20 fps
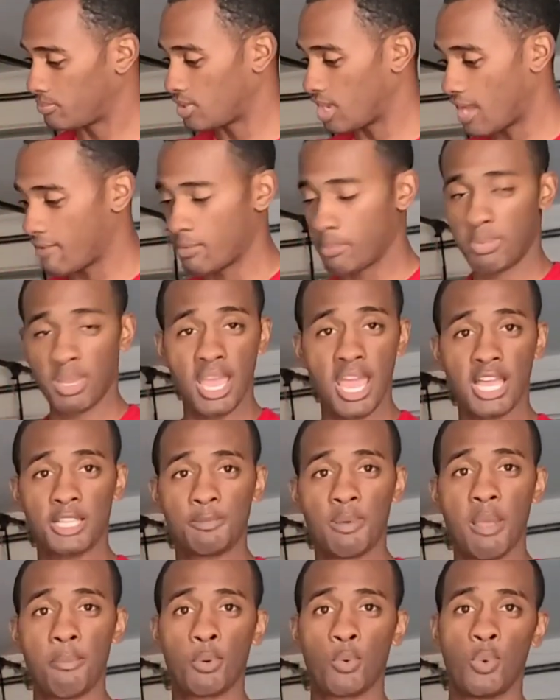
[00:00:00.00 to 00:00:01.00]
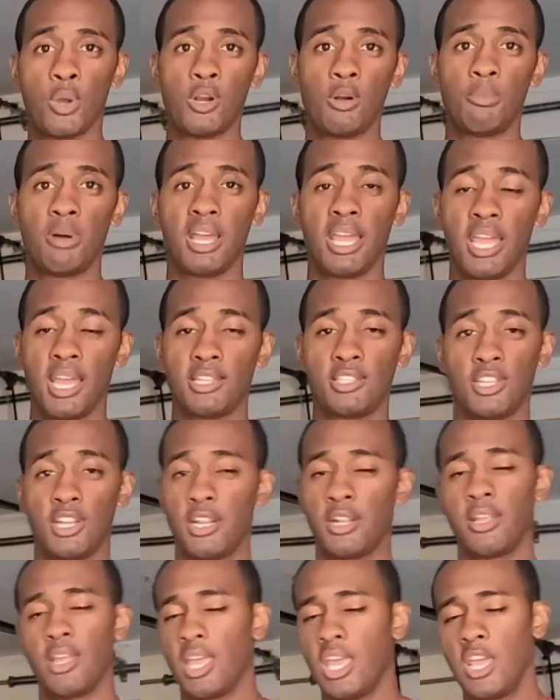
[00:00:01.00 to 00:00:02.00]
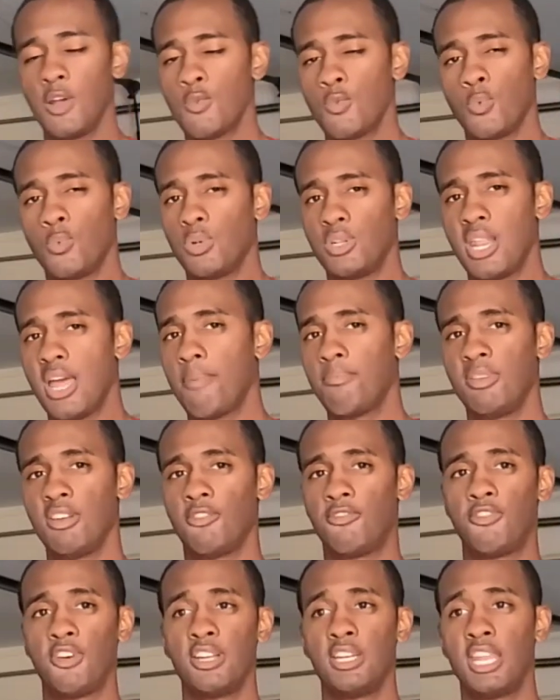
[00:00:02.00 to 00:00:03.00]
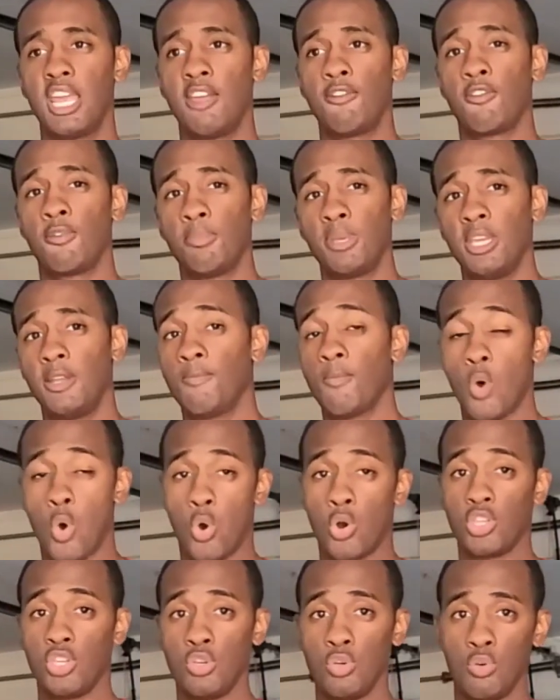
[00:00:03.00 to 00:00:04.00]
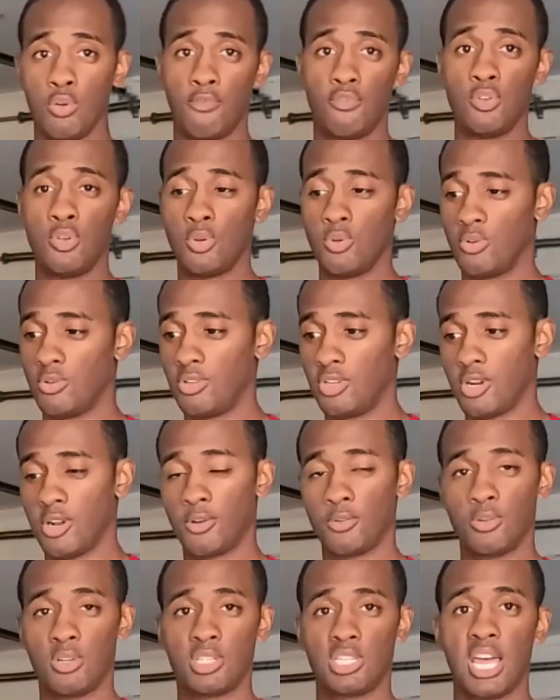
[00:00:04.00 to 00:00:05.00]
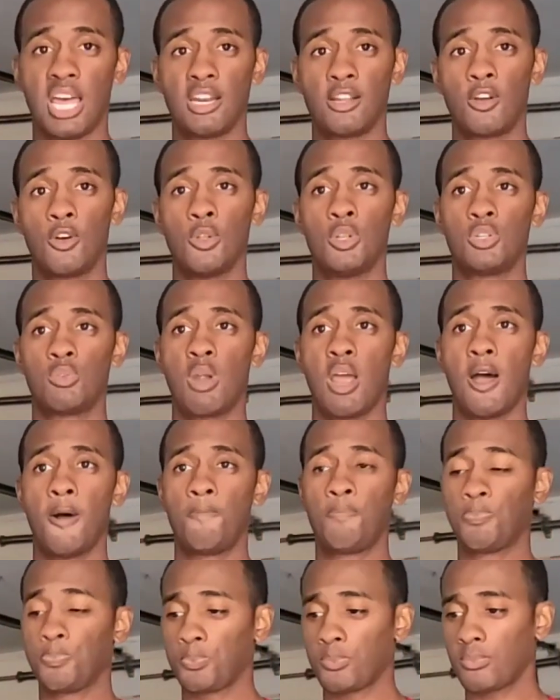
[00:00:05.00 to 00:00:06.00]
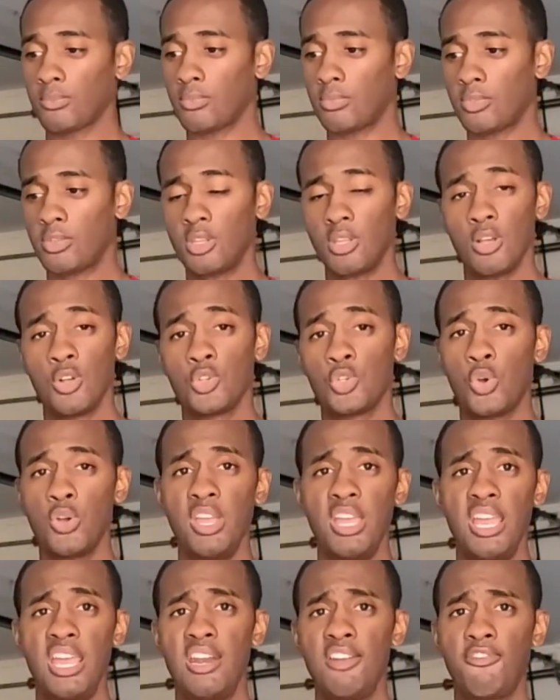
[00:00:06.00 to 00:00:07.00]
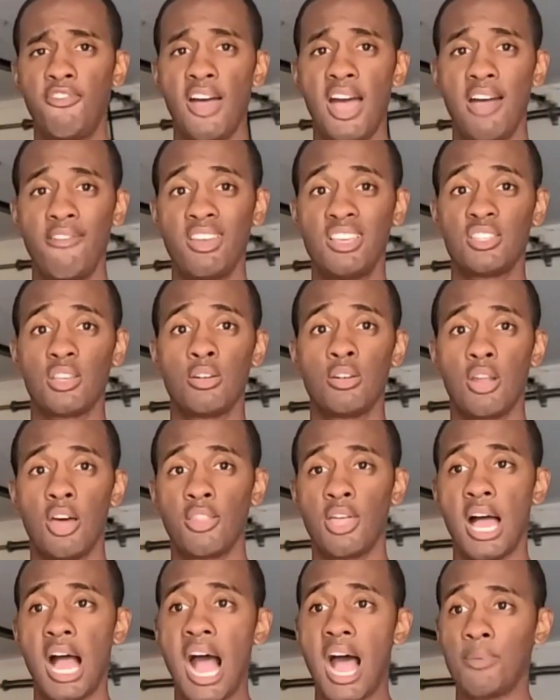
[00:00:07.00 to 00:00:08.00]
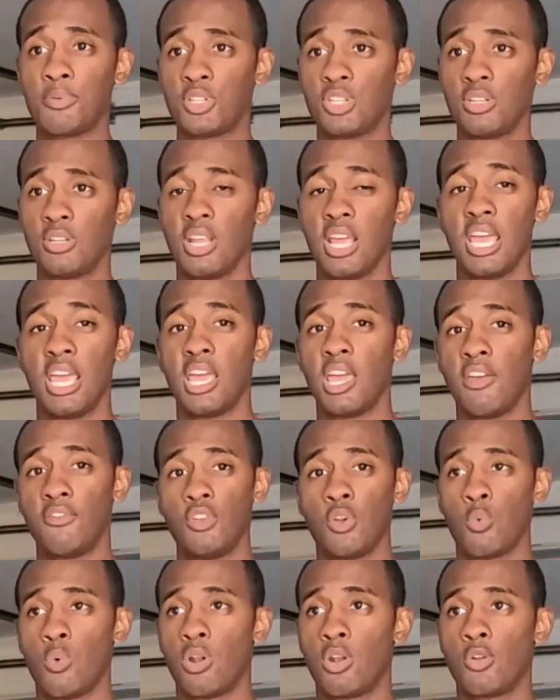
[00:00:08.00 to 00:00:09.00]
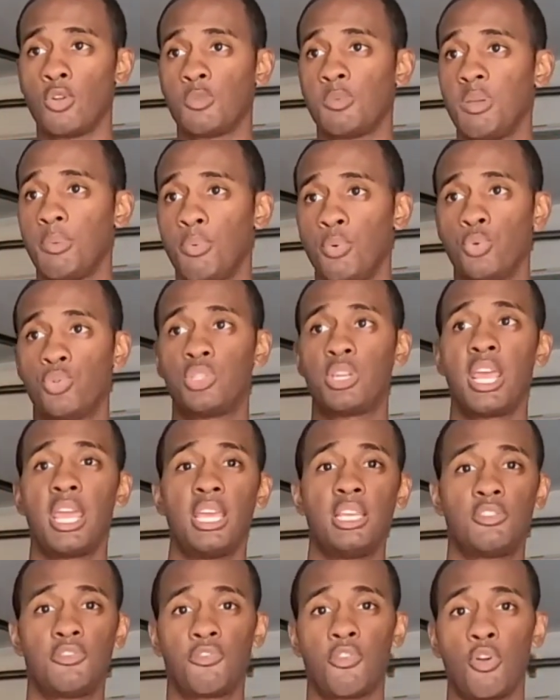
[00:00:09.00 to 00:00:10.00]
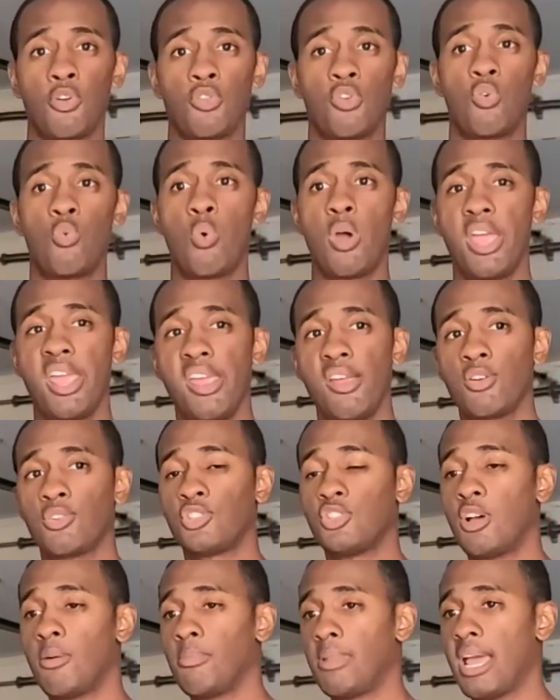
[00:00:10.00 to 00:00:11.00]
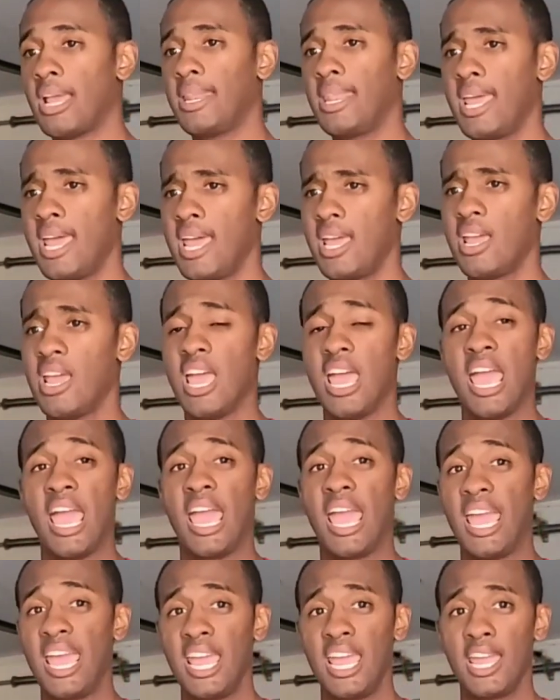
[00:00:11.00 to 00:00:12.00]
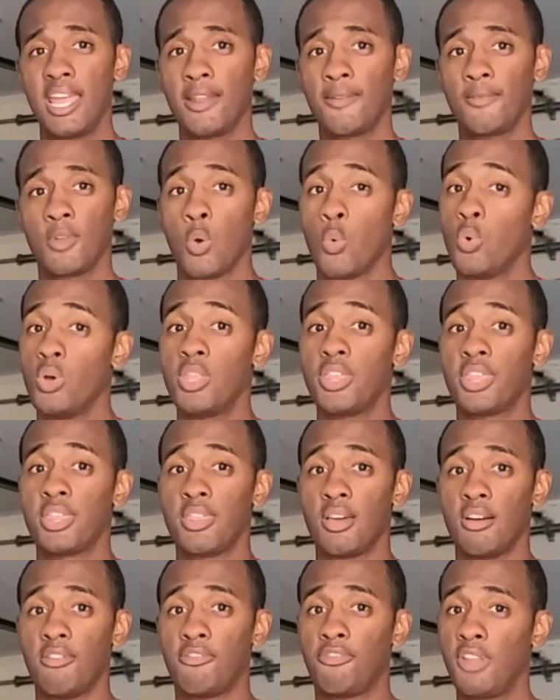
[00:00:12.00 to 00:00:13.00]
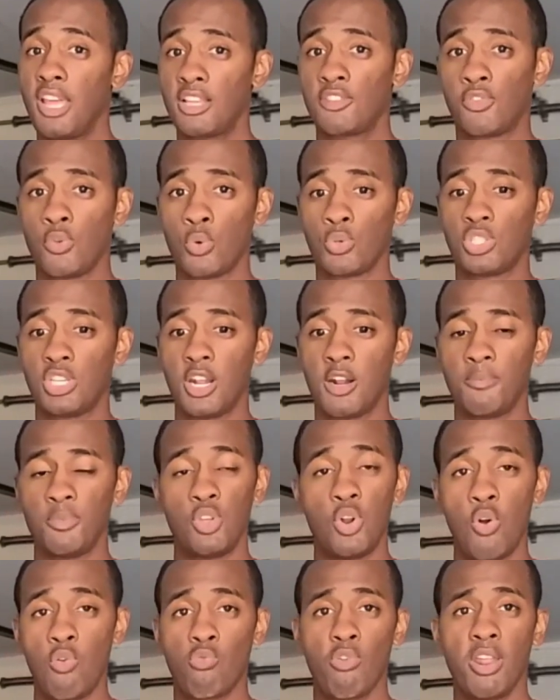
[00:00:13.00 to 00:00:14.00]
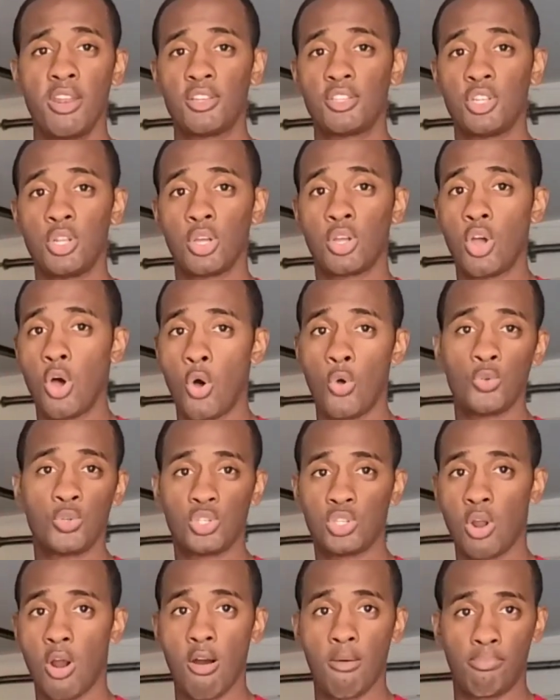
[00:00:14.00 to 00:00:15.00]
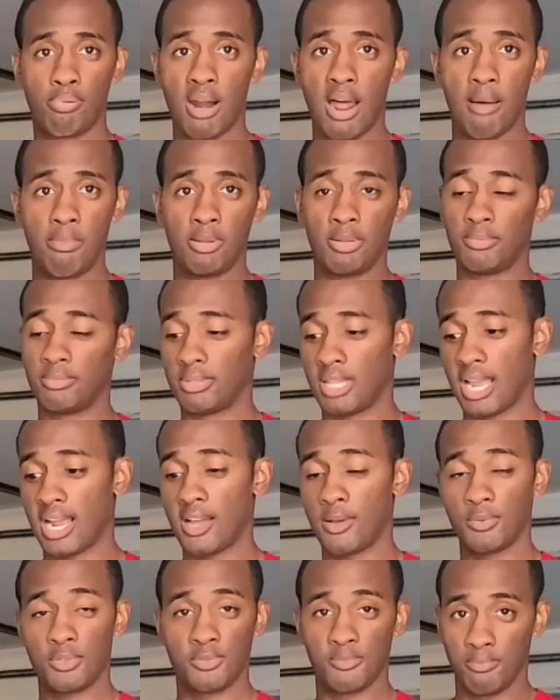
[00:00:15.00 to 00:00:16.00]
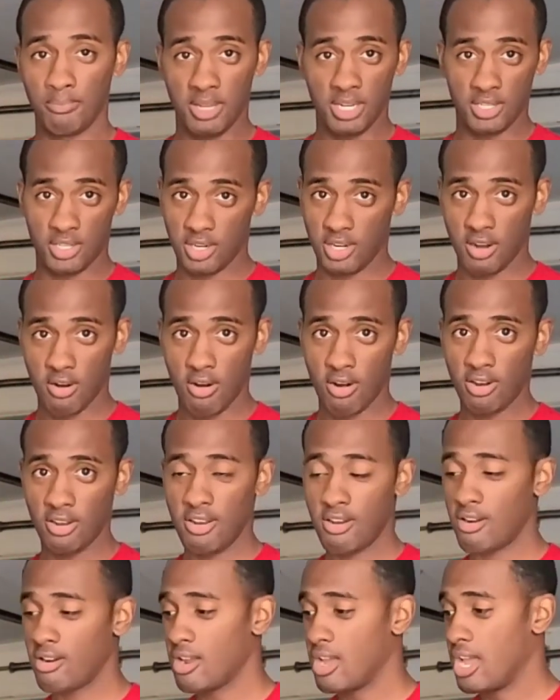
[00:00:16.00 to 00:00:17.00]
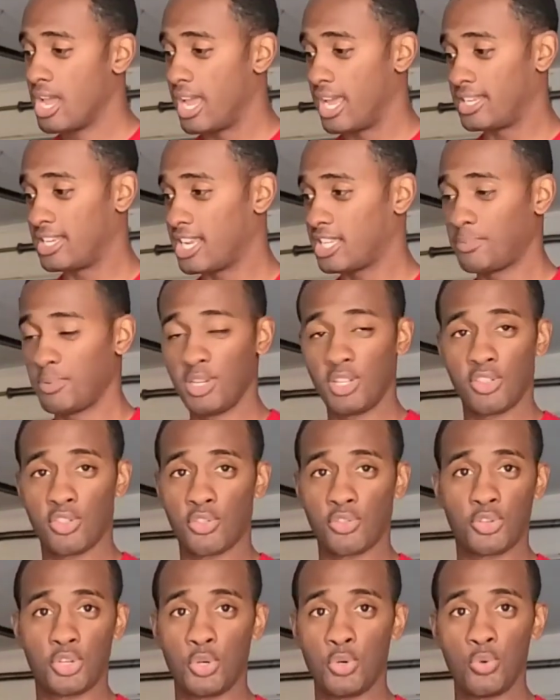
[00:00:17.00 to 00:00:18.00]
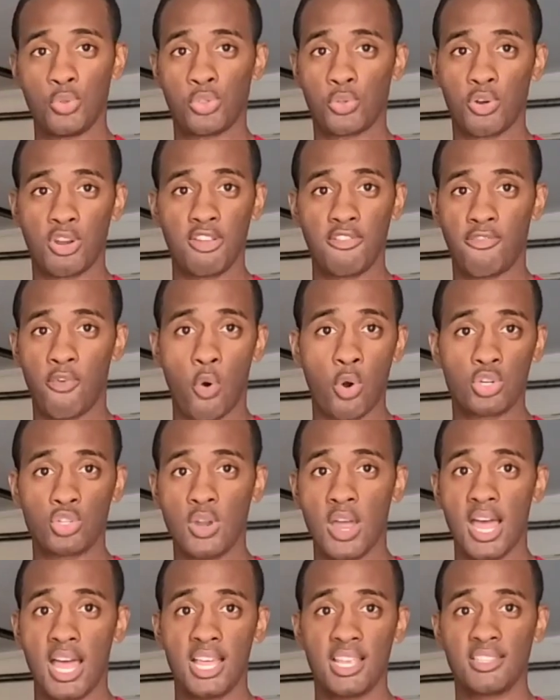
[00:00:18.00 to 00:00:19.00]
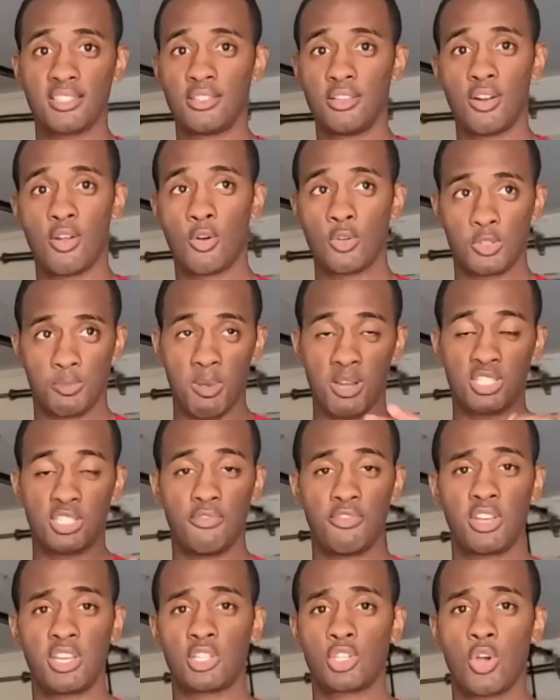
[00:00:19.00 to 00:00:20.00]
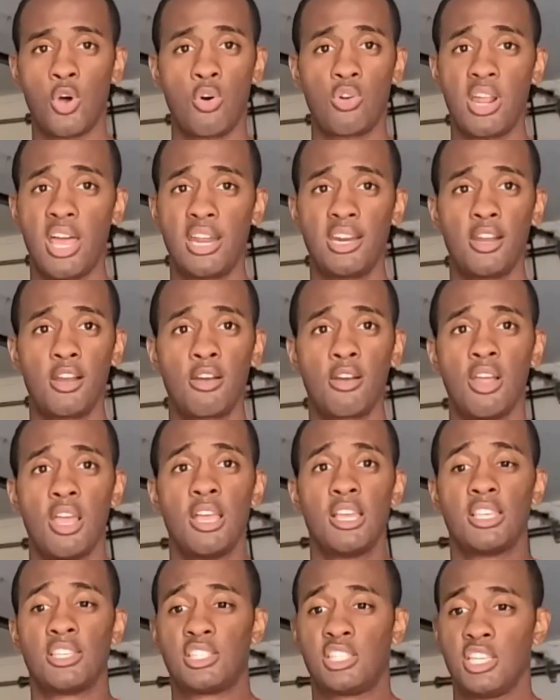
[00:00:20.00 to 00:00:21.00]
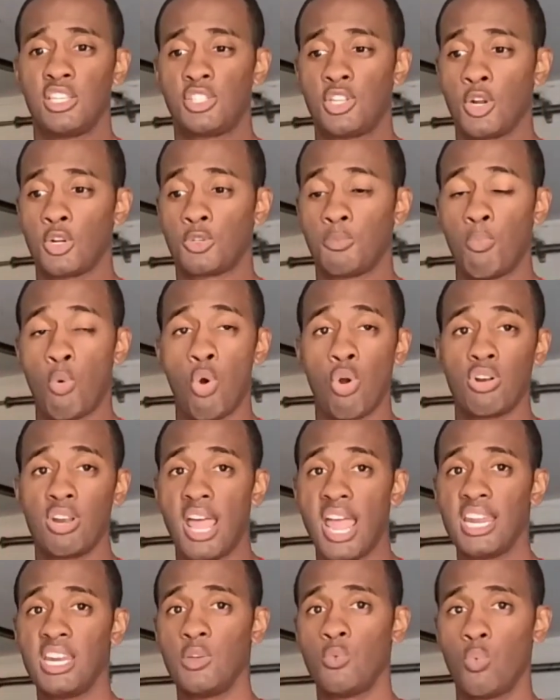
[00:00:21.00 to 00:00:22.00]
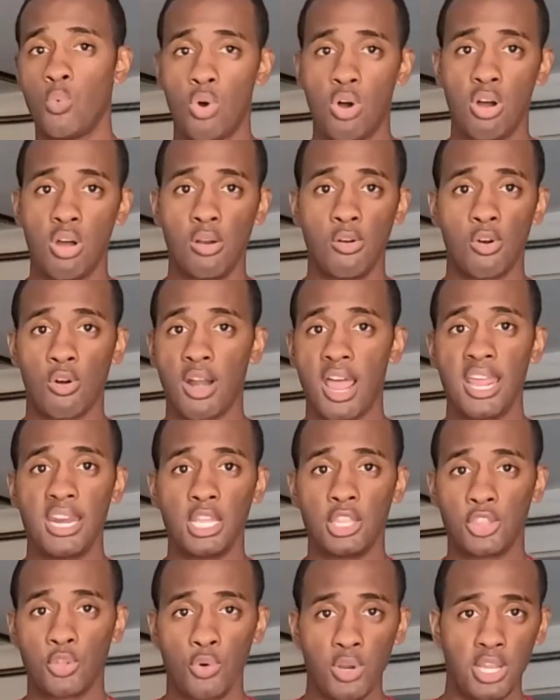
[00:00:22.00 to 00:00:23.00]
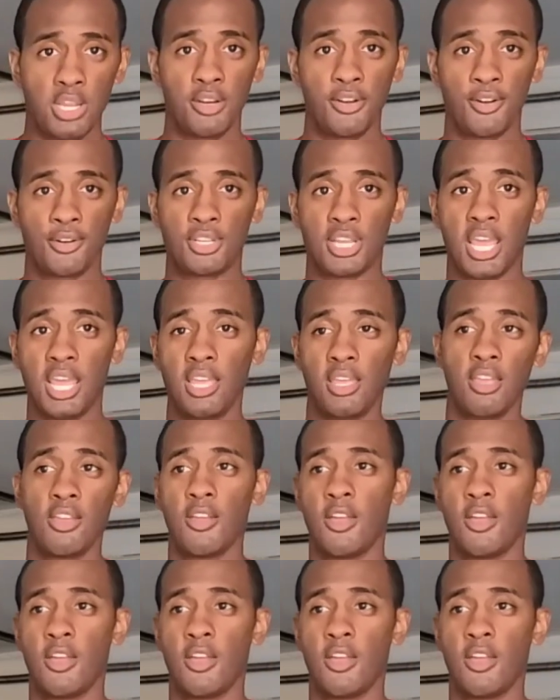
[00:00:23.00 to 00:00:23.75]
have a big ass paperweight on my hands, and it will not be a fun day for me or you decide to go this route. So E85 is another option if you're one of those people who stays further away or something like that. And with the flex fuel setup, you don't run into the cold start problem. Like I was mentioning earlier, it takes me 2, 3, 4 tries, especially if it gets cold out there. Since there's more 91 or 93 in your tank,